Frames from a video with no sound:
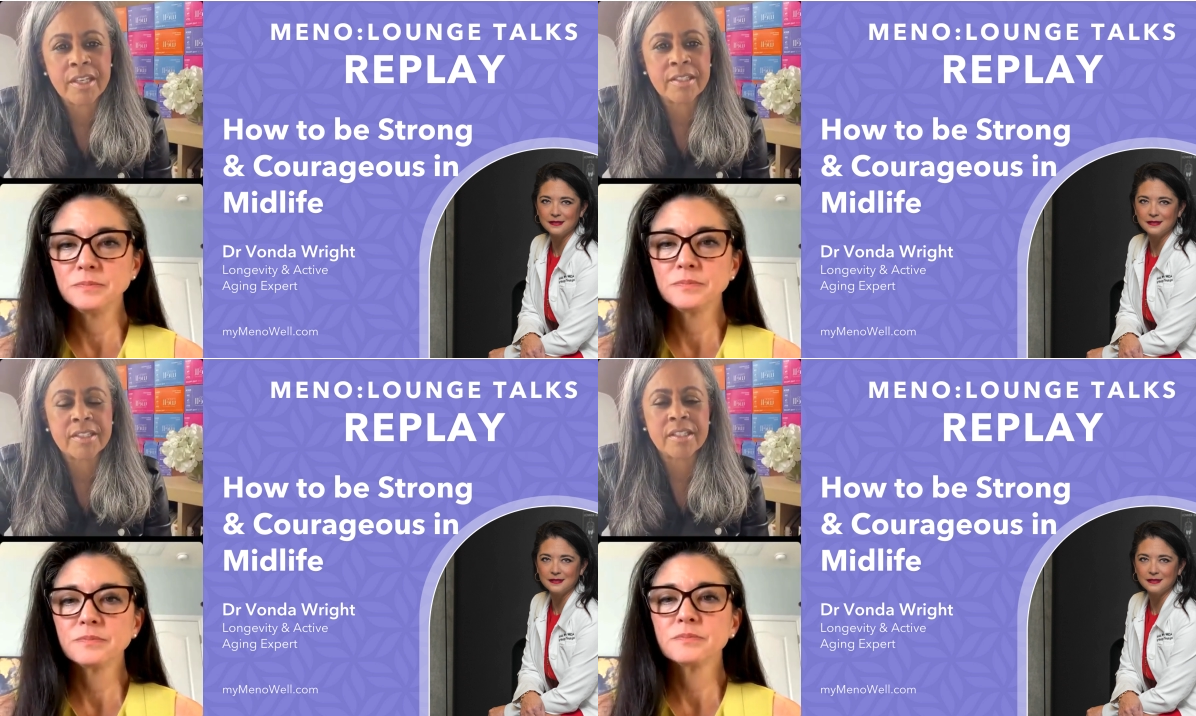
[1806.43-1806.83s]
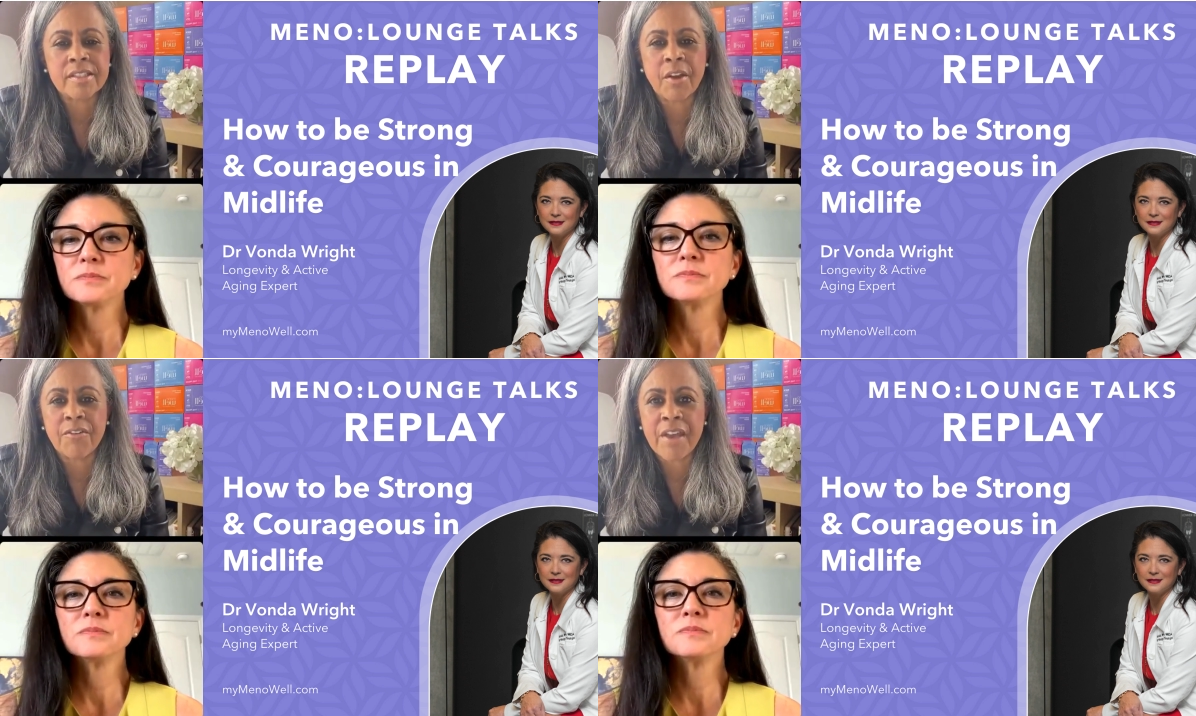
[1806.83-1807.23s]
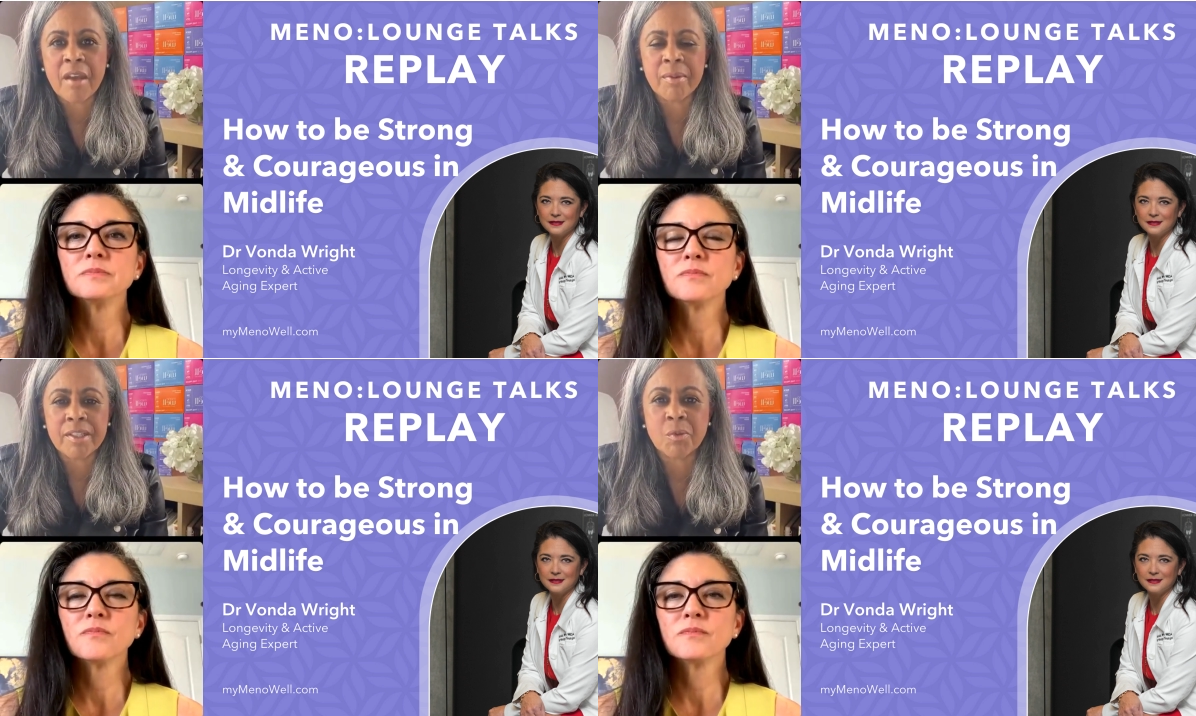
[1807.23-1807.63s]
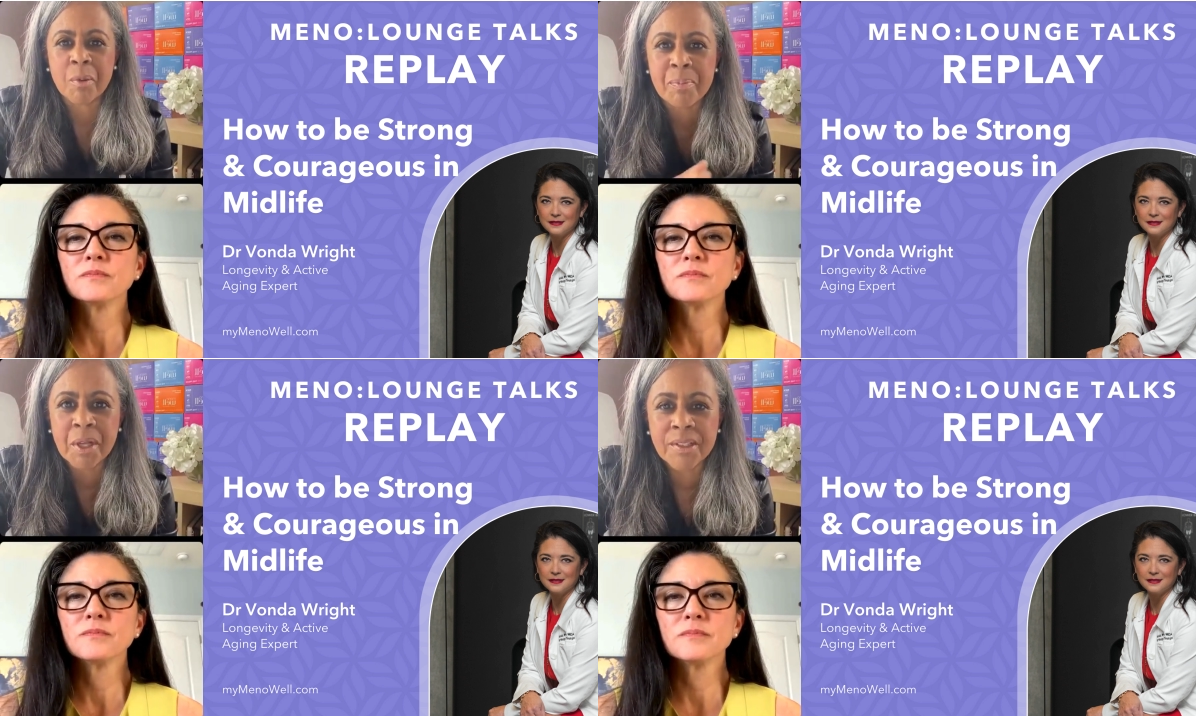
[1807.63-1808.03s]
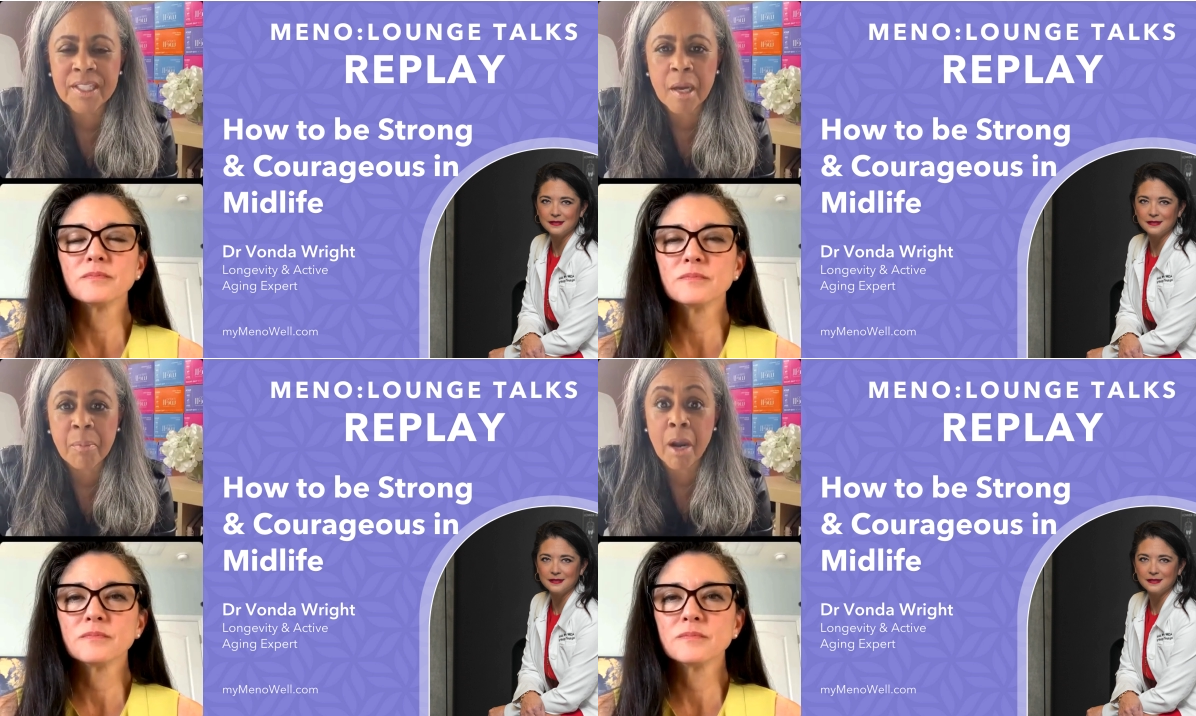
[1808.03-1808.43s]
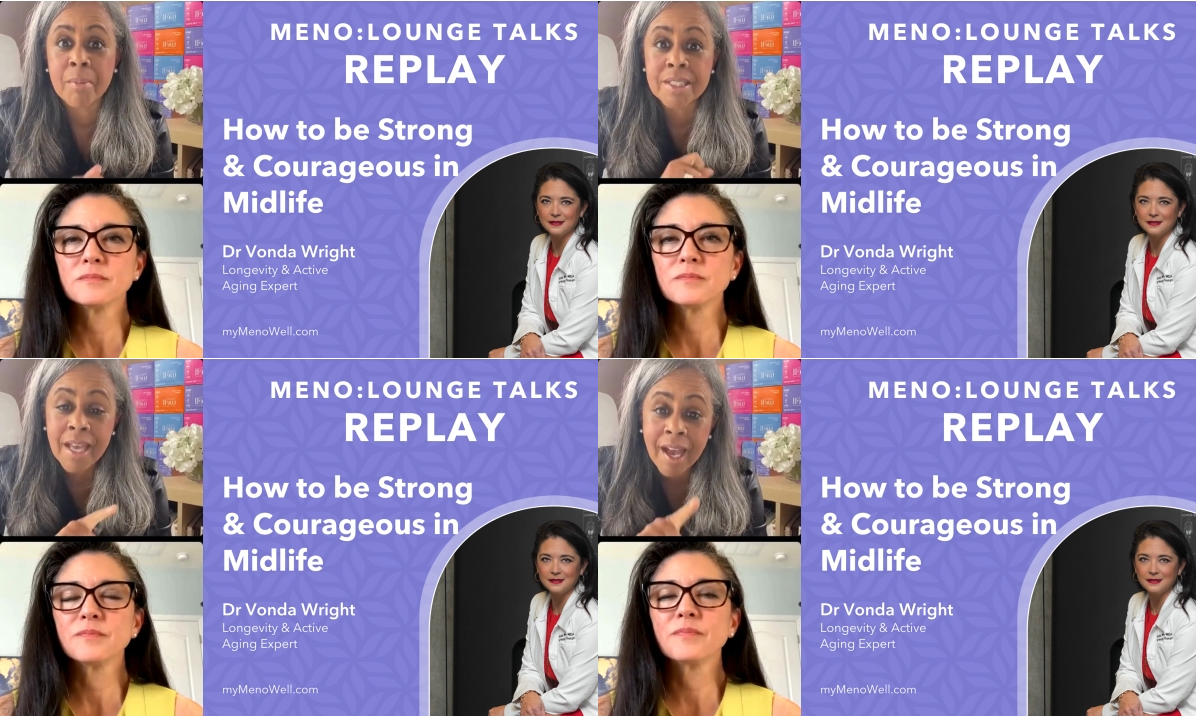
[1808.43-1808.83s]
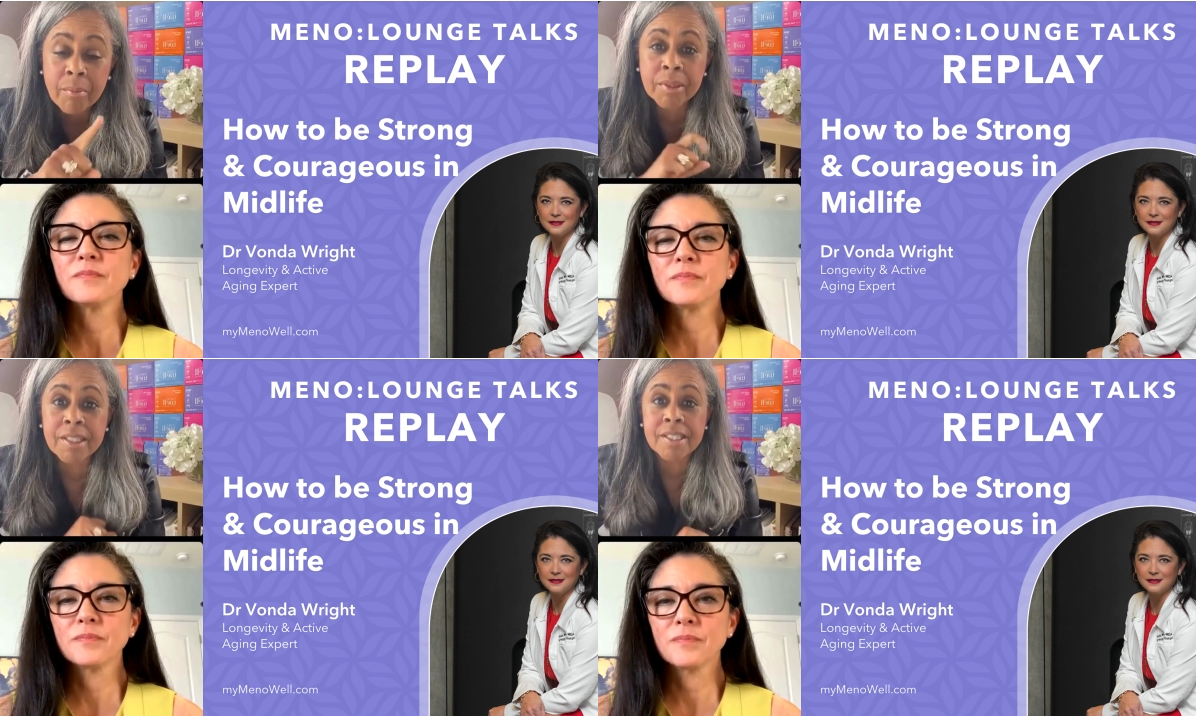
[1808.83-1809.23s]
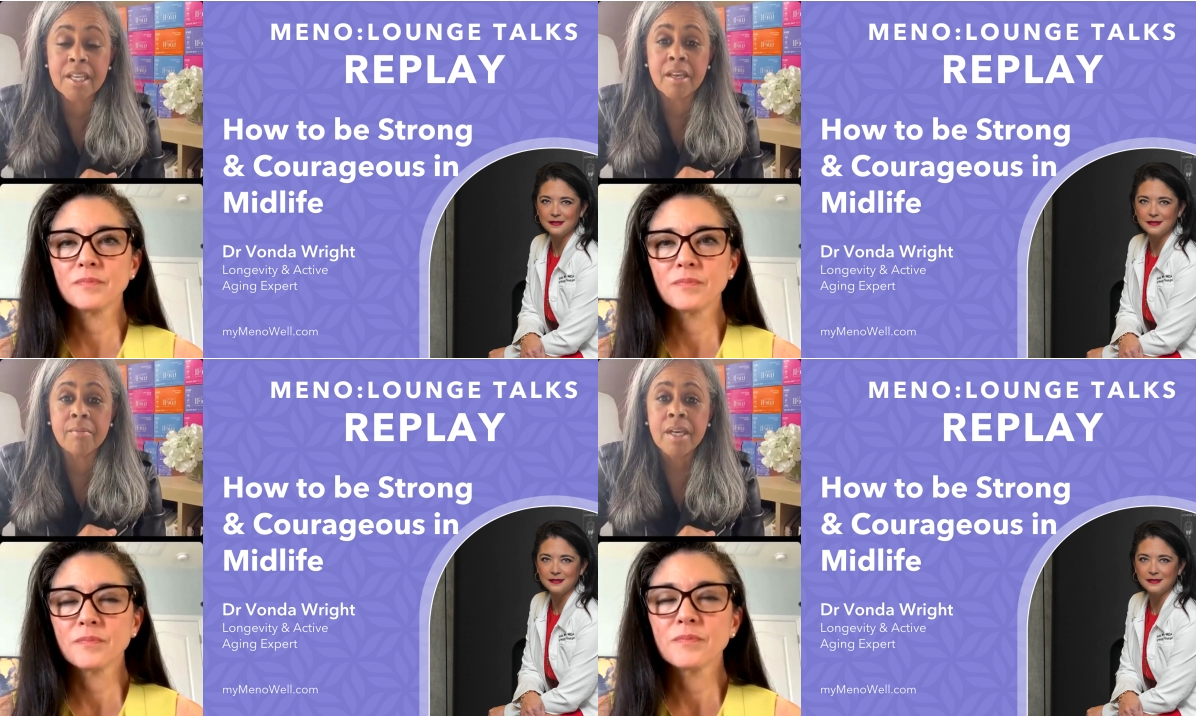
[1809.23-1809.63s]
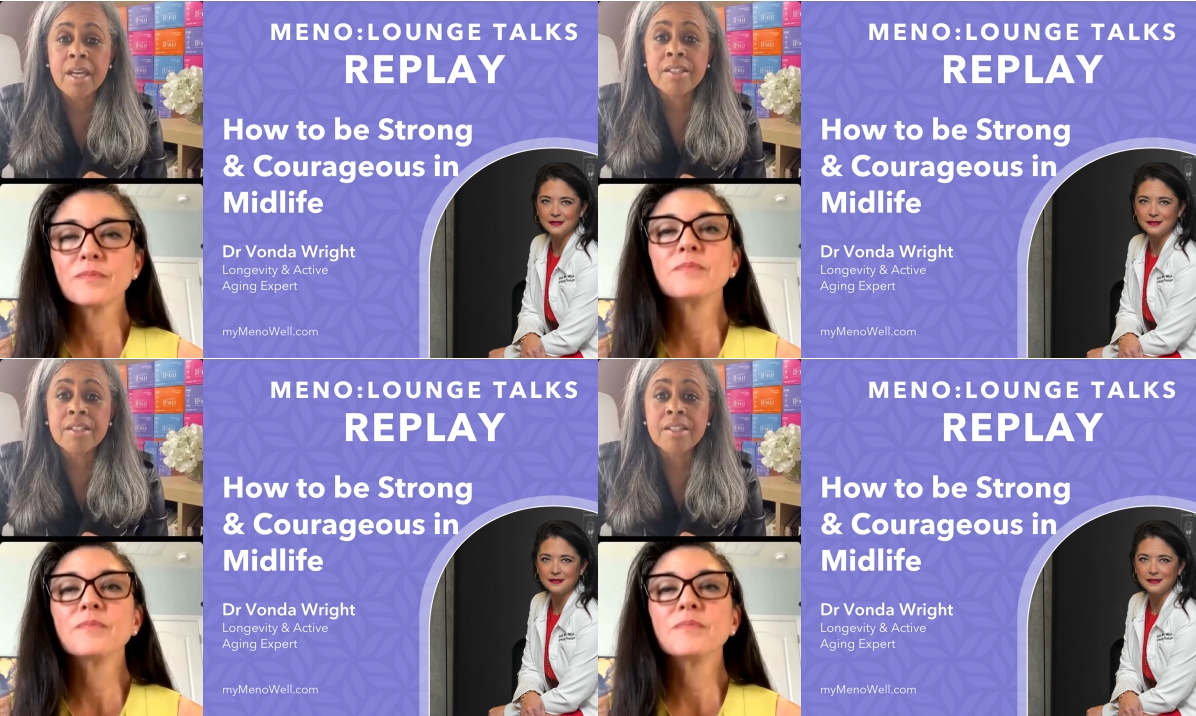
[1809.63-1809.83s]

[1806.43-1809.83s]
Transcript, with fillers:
Speaker 1: is so fabulous we're building up our metabolism